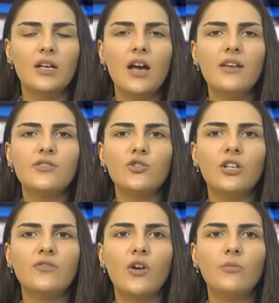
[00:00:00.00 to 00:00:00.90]
A
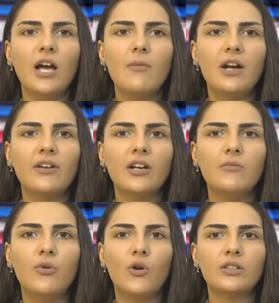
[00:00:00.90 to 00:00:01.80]
student from the
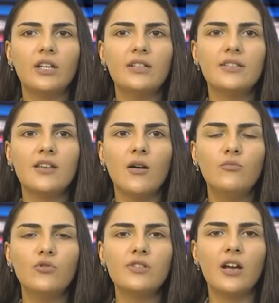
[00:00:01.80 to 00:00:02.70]
American Portland,
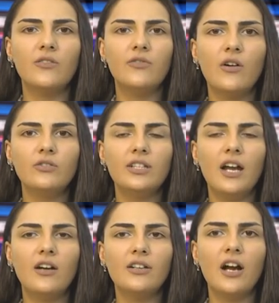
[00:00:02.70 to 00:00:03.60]
Sam Busan, found an
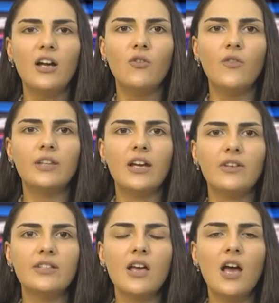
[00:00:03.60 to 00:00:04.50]
archive of
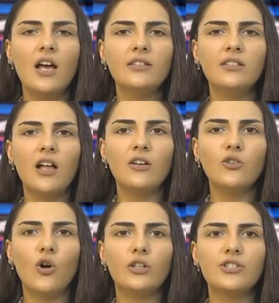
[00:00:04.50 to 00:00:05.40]
Lewis and
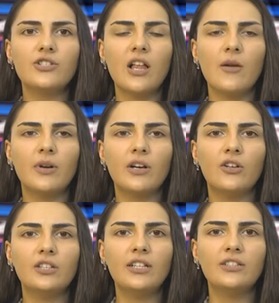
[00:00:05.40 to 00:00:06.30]
Clark College Library
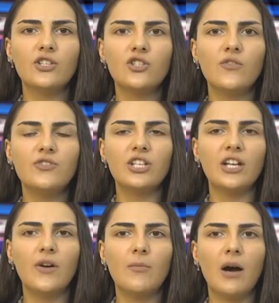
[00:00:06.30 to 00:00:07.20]
on an edition of Geneva